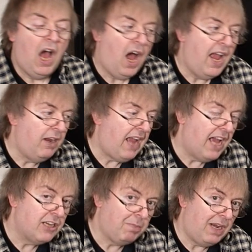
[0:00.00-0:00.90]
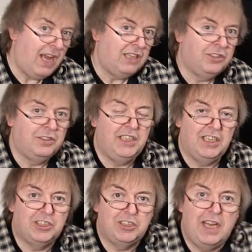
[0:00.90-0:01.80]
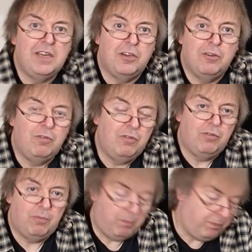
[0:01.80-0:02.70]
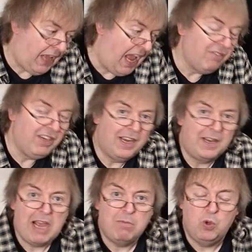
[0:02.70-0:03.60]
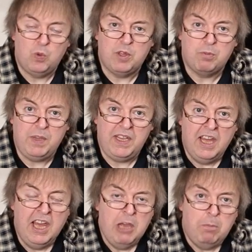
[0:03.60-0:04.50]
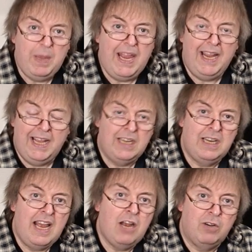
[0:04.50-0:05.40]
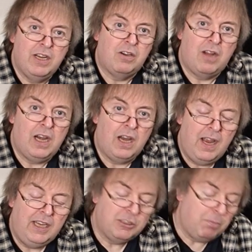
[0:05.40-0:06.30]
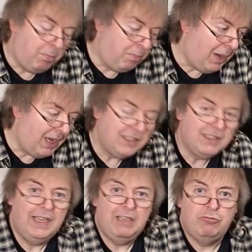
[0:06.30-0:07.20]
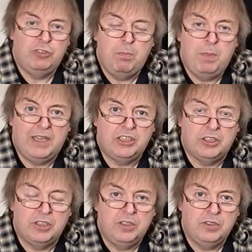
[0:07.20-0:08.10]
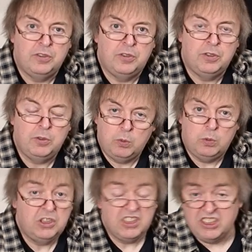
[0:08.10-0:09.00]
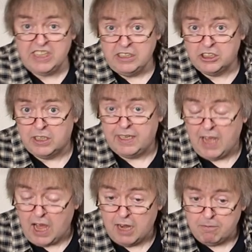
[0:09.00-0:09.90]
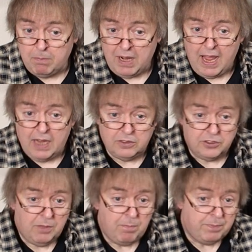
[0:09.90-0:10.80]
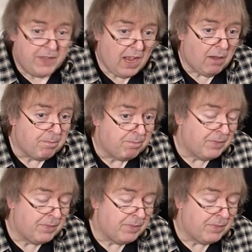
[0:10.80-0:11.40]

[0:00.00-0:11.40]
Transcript: I had planned to the extent of having a camera with me, being in an area I liked, but it was a picture that was essentially unplanned. Now,